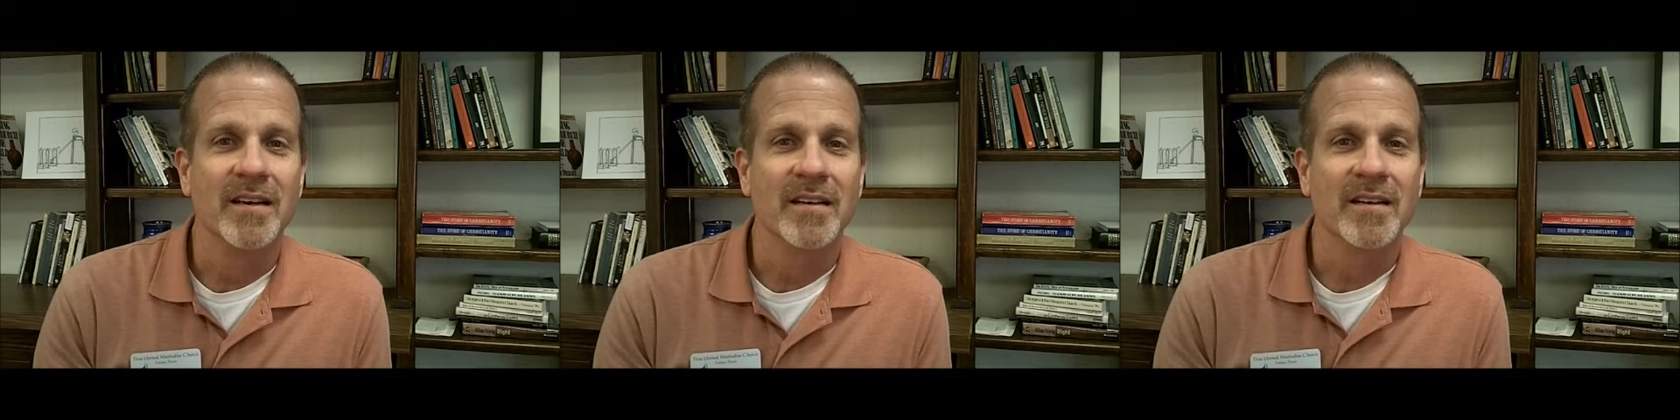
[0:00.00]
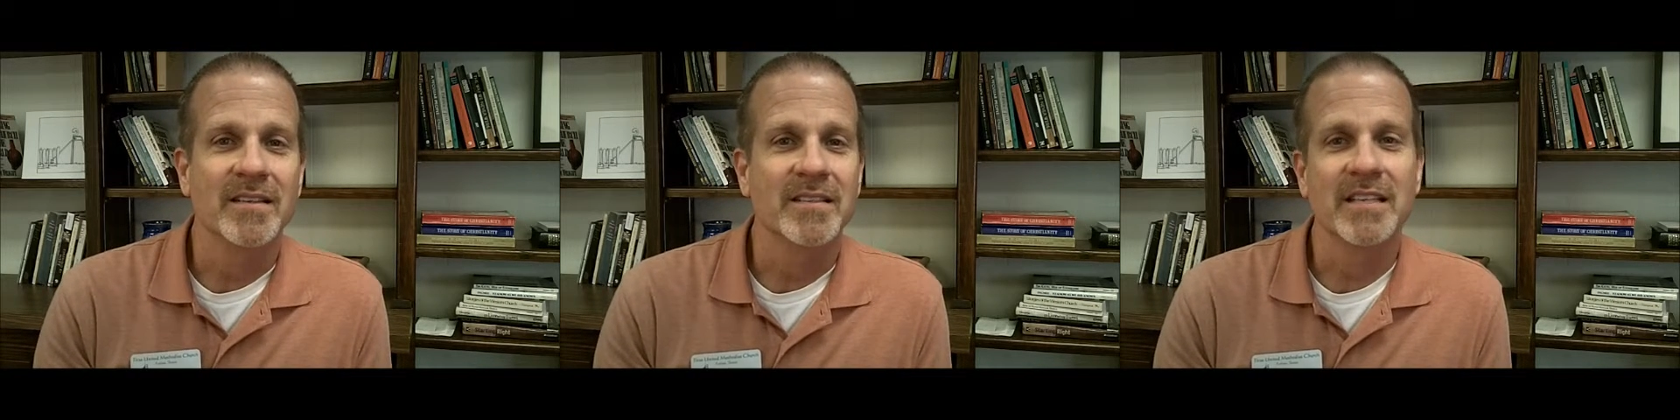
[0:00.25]

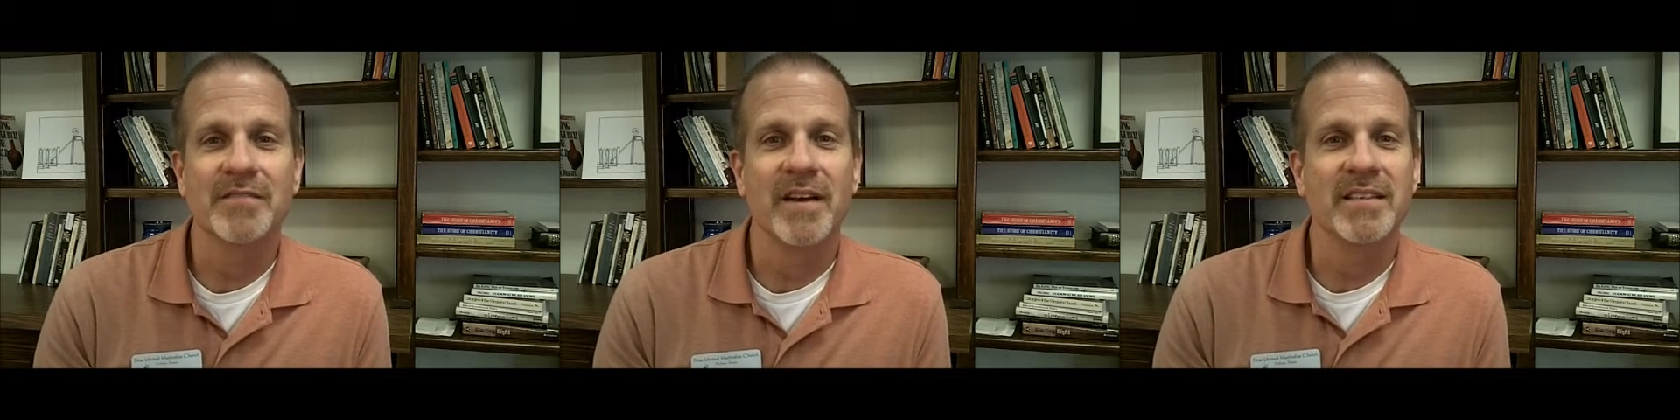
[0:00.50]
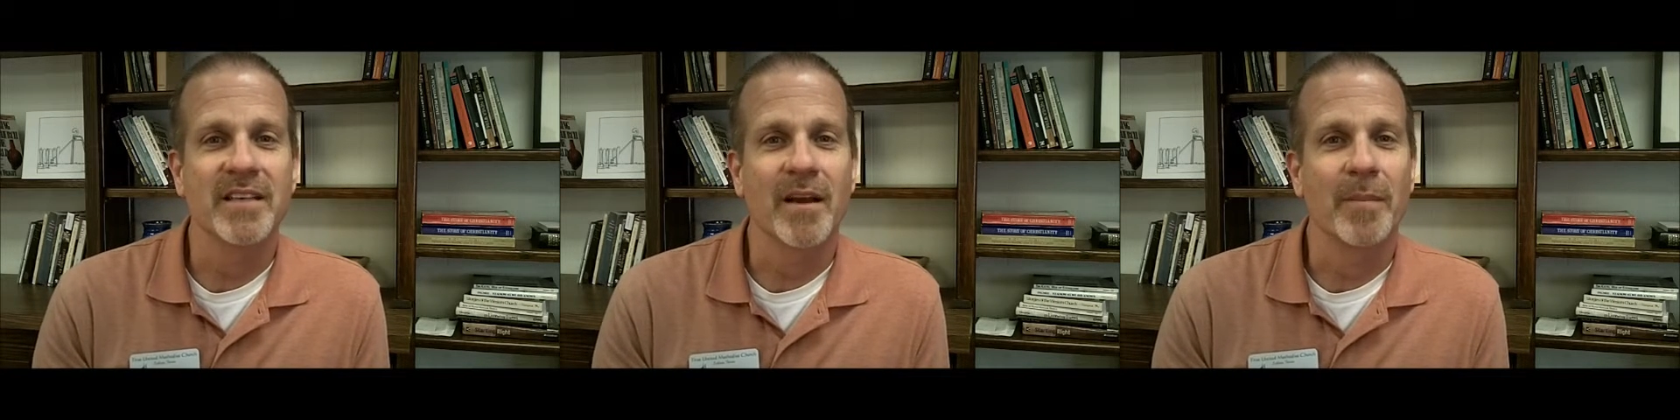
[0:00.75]
Because let's
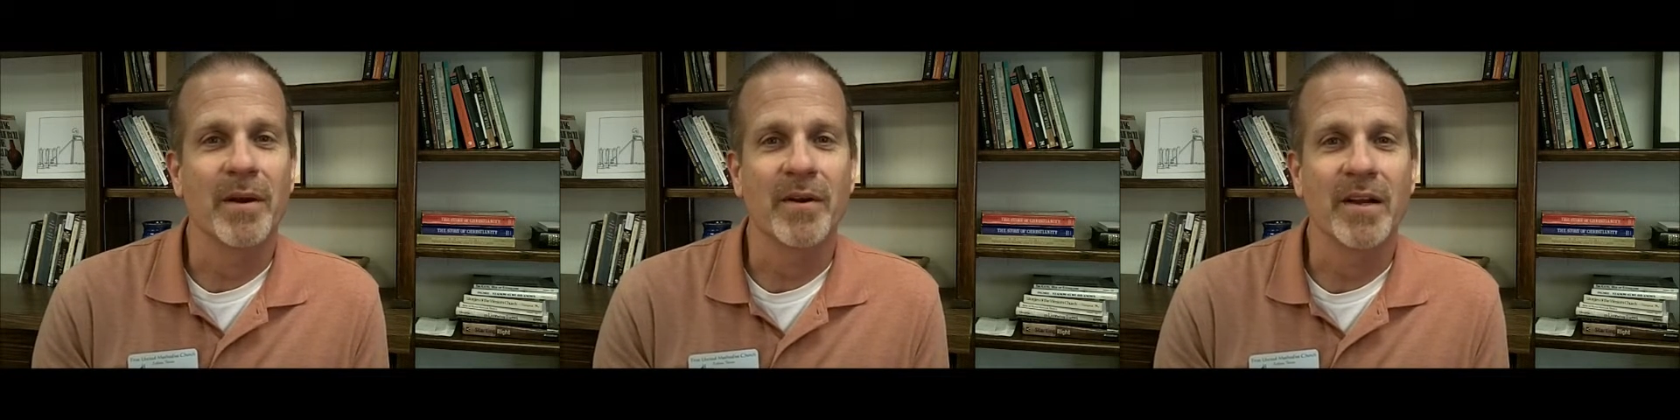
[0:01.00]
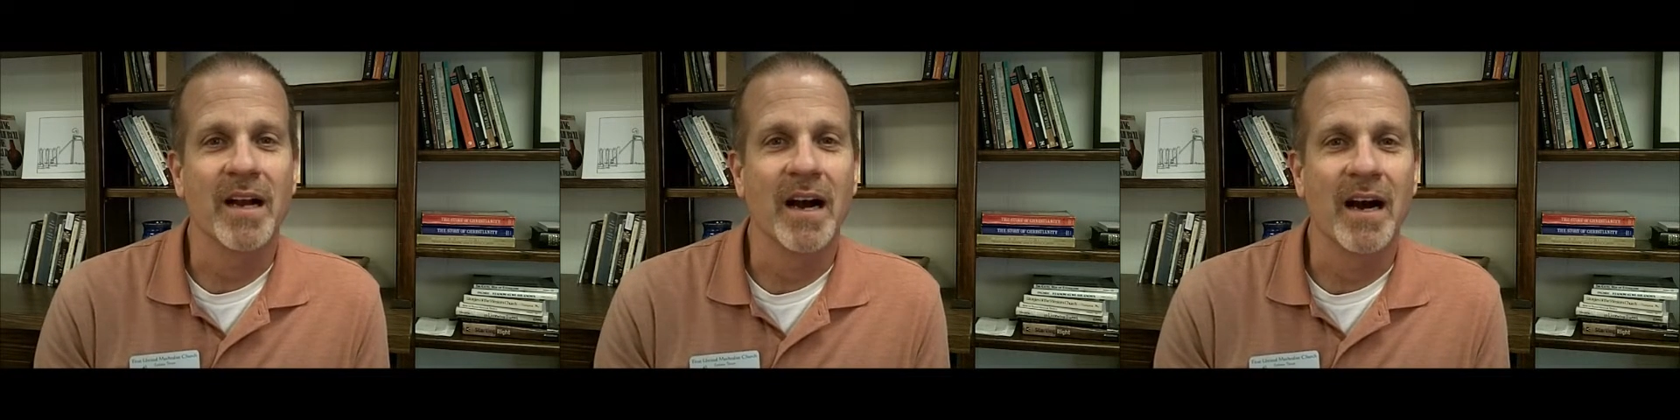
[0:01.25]
face it, compared
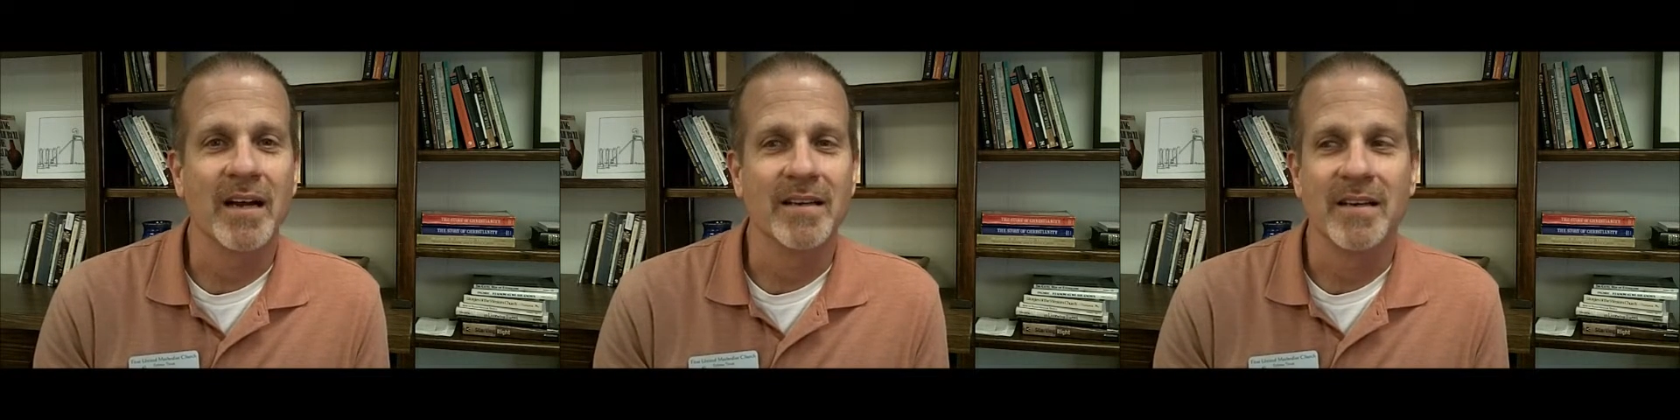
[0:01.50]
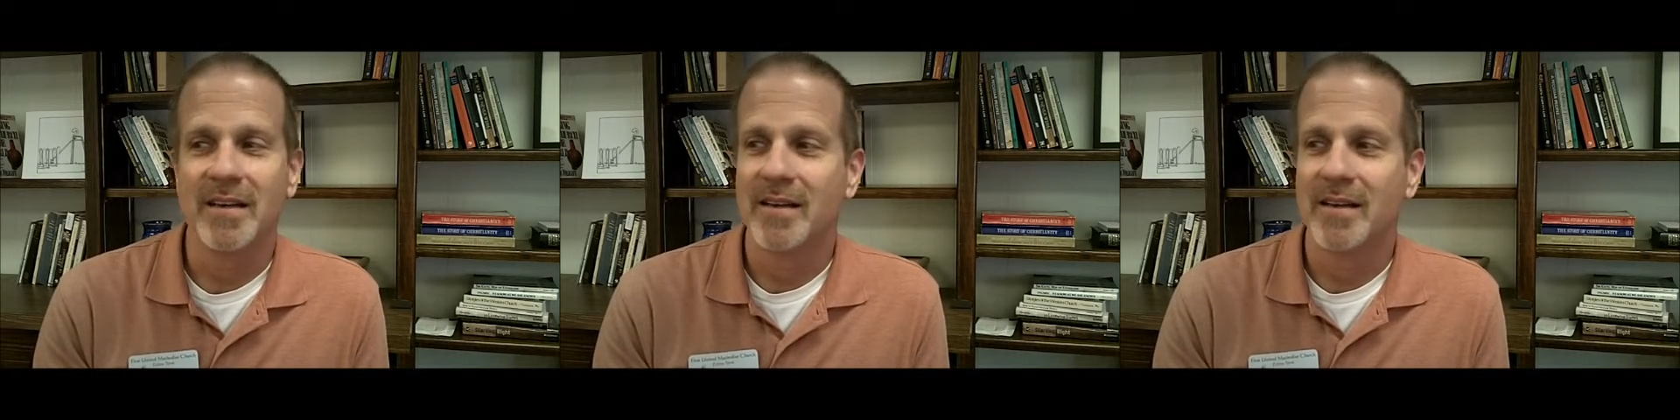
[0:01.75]
to God,